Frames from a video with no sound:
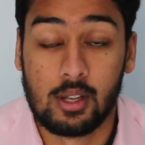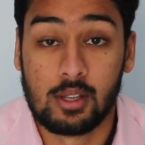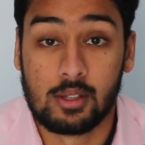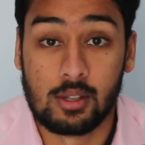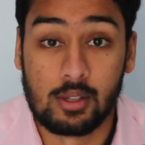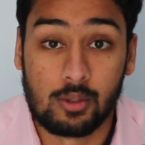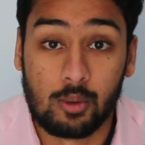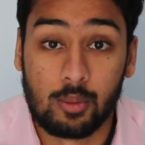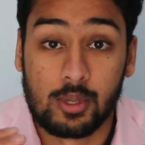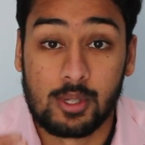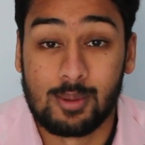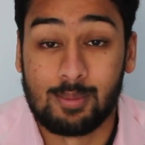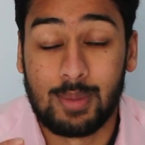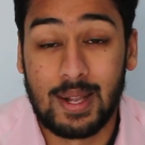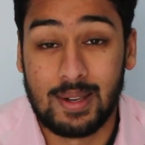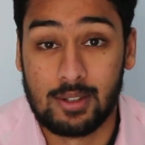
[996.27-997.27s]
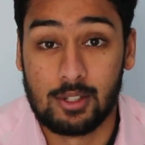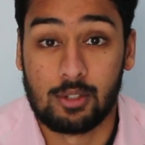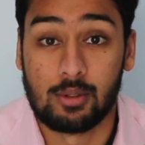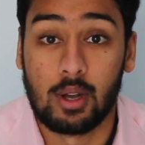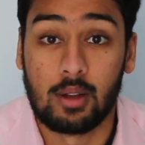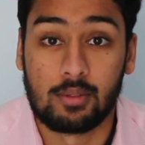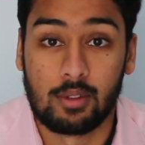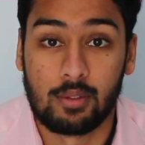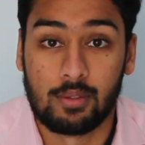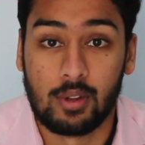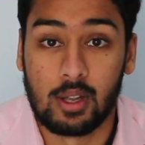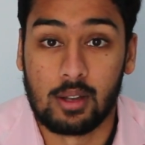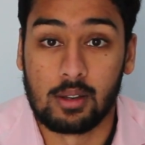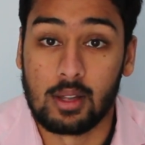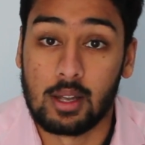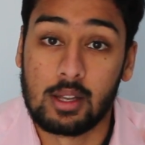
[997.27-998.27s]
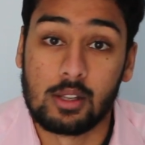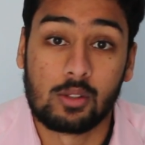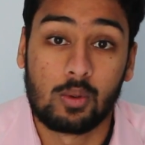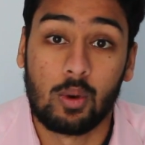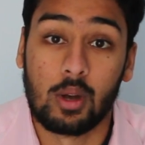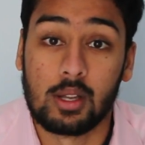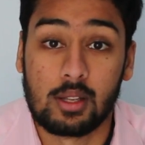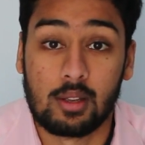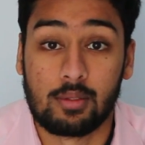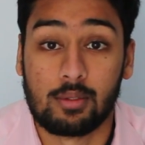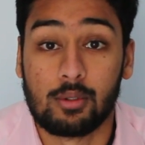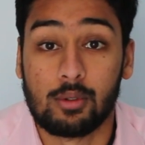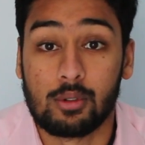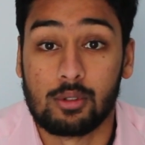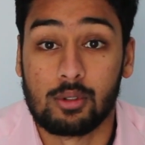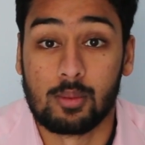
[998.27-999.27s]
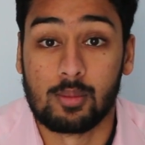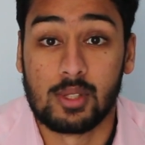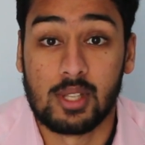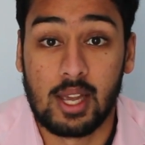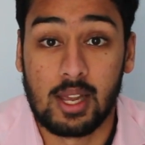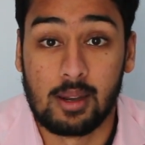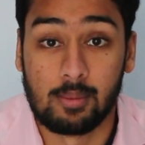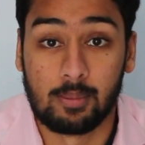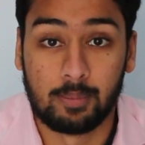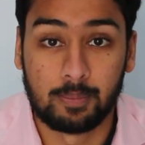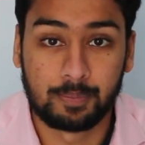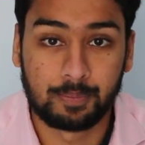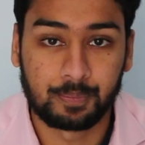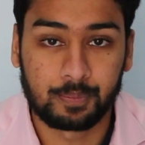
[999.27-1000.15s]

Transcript: So there's almost a balance you have to find that is quite difficult to obtain.